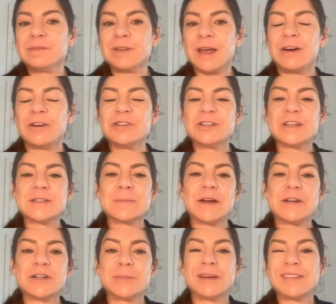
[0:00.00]
energy
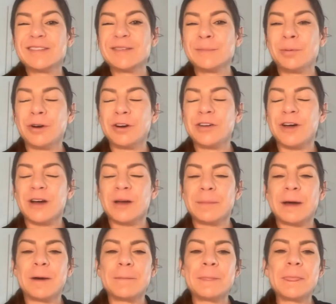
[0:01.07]
expenditure, because it's important to talk
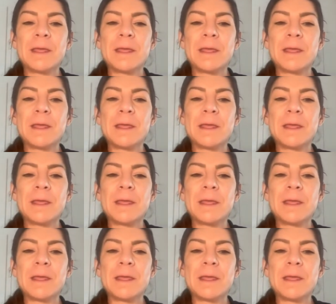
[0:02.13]
about.